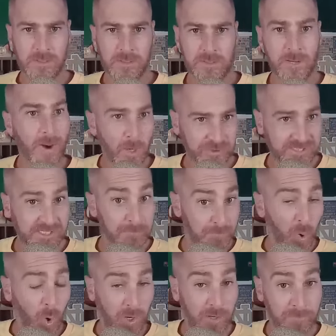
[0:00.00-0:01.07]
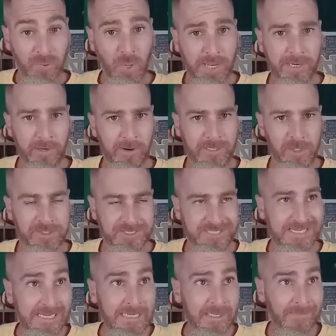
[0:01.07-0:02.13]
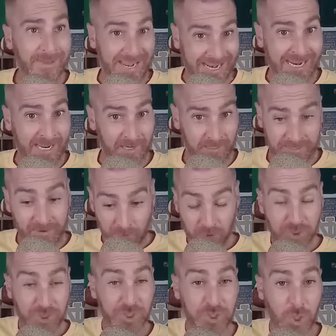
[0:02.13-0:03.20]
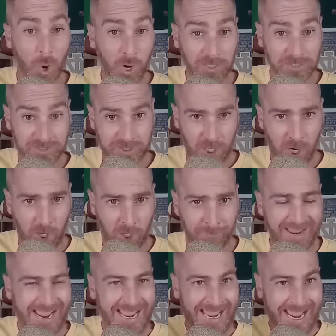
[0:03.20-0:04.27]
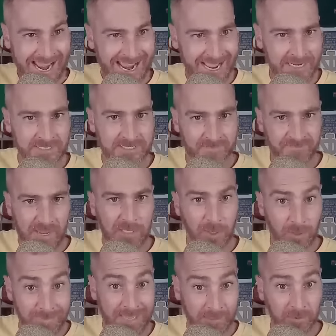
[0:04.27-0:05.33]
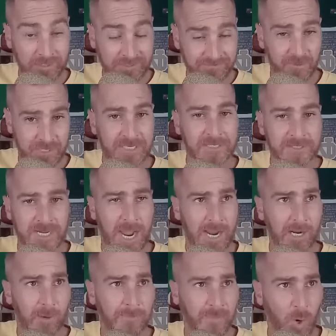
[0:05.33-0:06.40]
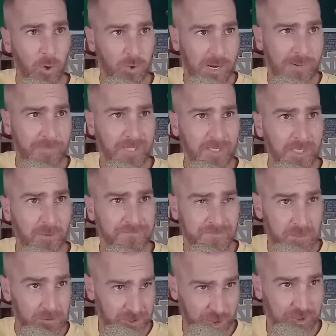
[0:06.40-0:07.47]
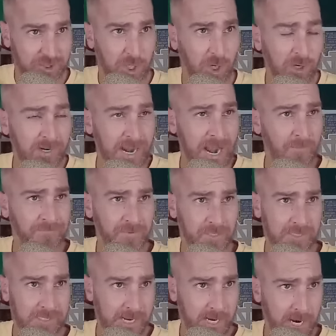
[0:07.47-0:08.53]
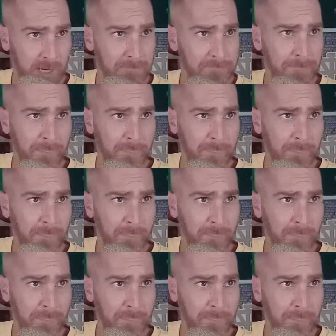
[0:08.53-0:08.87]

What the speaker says: The most important player on your team and short-term and developmentally for the entire program in the near future is hurt and out for the year.